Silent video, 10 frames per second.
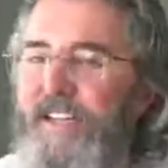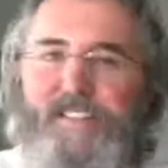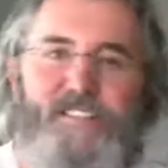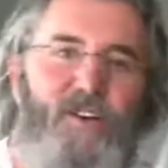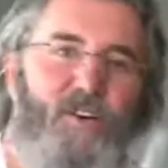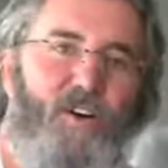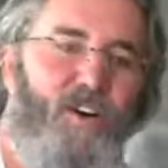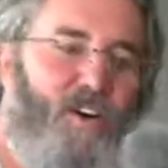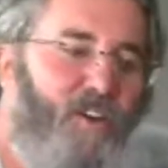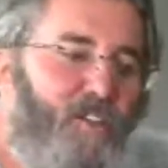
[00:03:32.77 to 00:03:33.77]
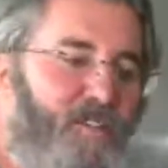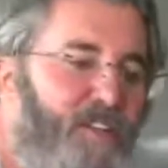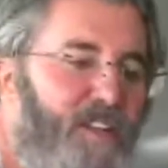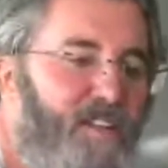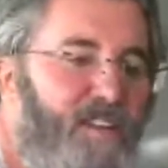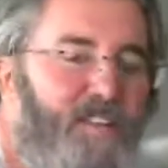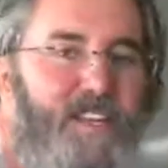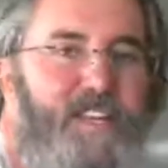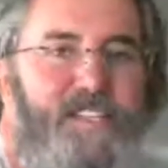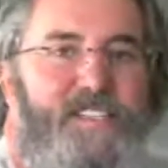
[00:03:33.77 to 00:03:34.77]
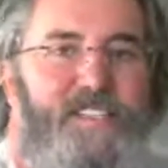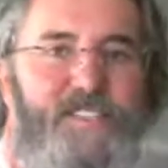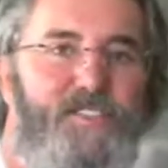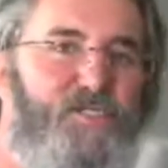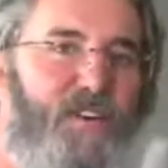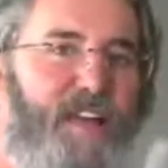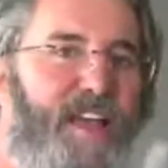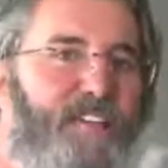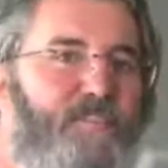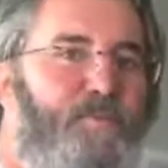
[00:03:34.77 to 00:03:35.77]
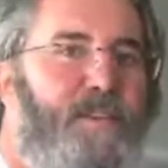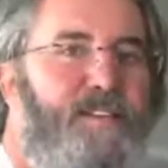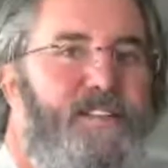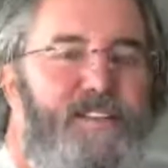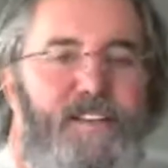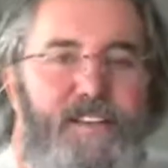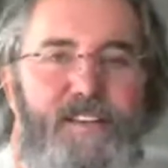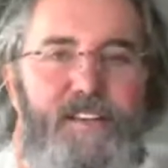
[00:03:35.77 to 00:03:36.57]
So all of the other things sort of have been done,